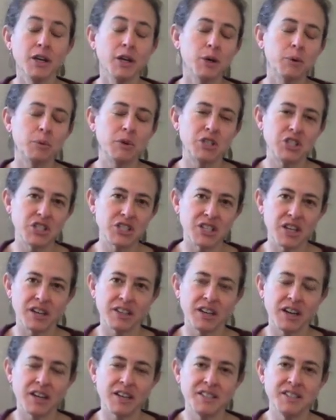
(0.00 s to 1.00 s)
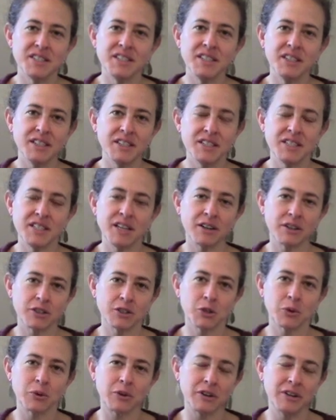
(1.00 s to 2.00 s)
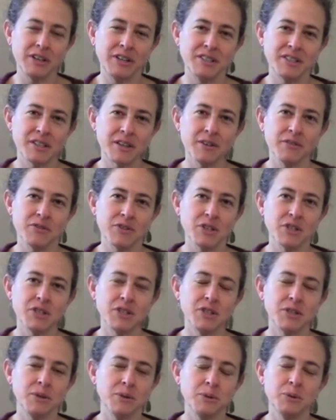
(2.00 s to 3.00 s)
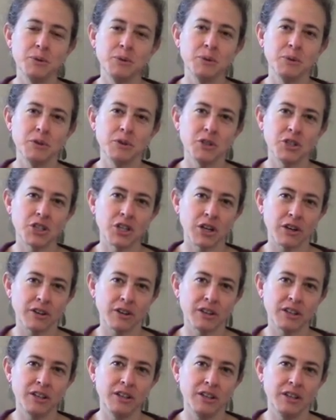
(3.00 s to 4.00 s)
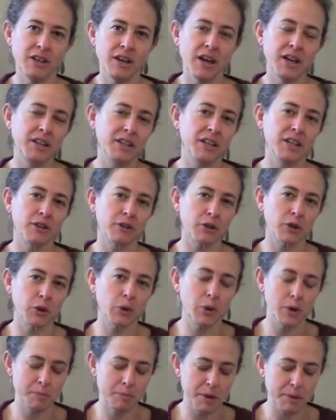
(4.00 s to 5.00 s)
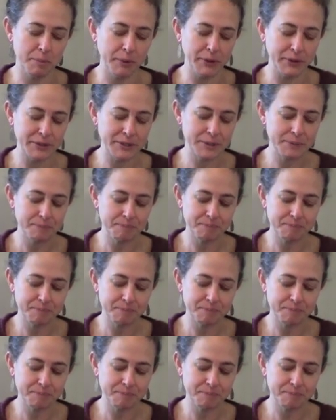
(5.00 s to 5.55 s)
which is on unceded territories of the Sioux, Cherokee, and Iroquois peoples.